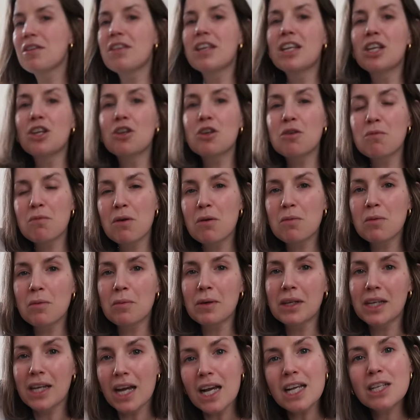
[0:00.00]
I think you can
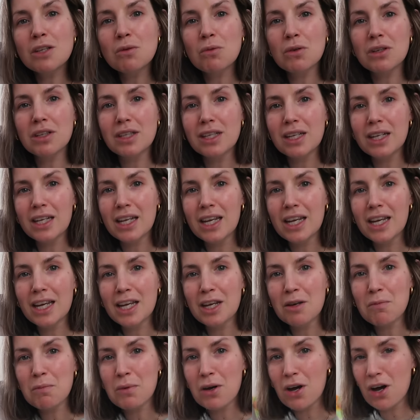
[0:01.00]
probably guess what's in
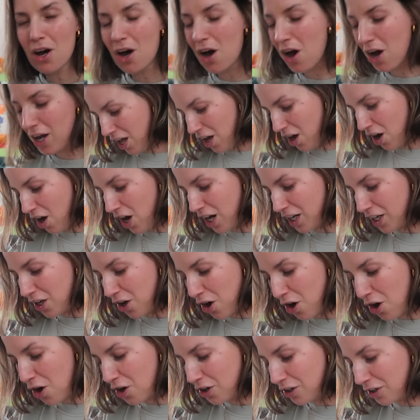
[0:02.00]
here, but I, I
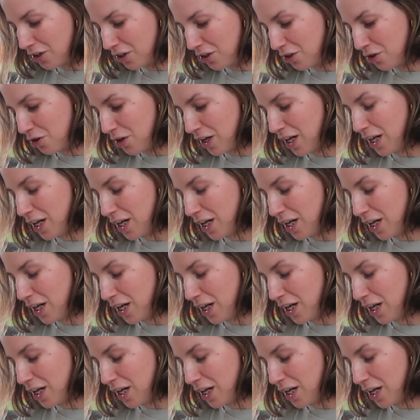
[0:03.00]
can't,